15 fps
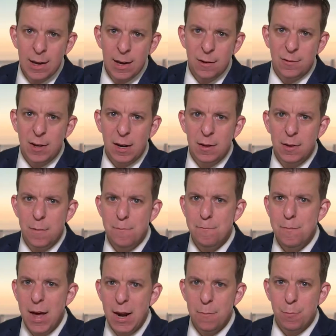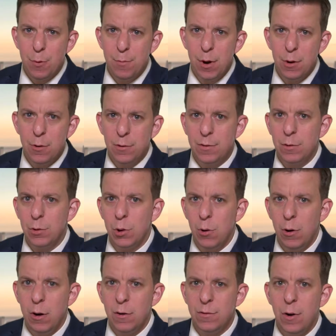He stated that many promoters and
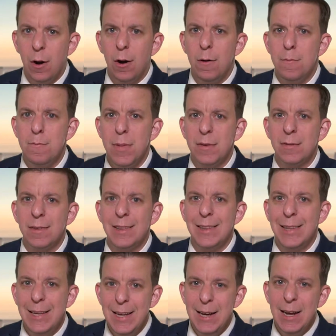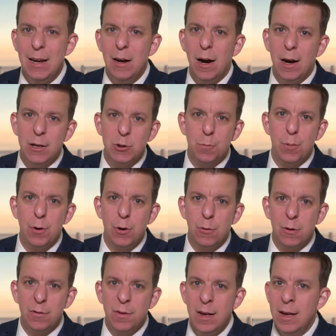lawyers are misleading
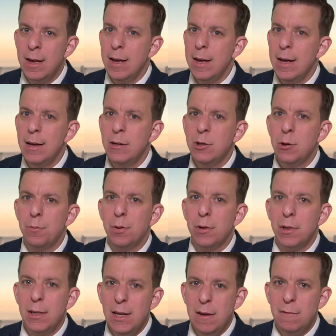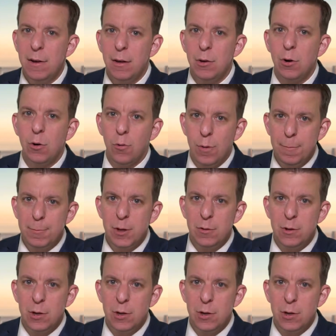entrepreneurs into believing their crypto